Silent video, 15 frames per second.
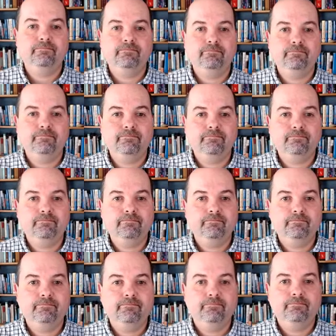
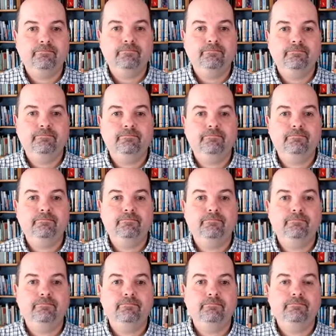
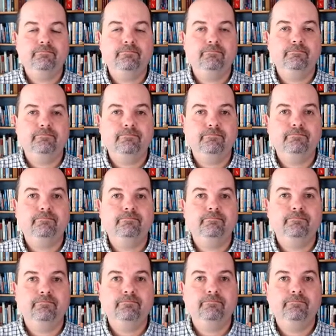
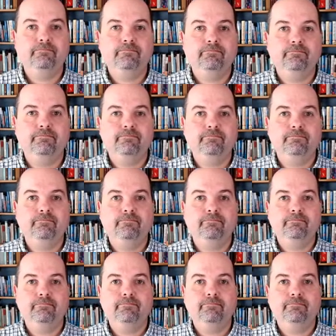
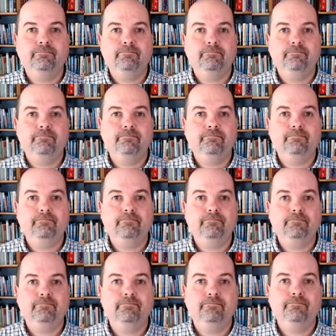
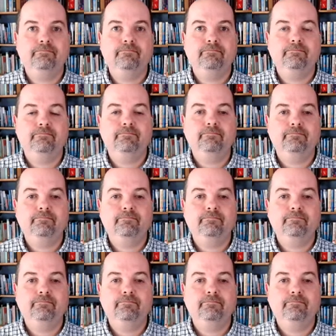[no speech]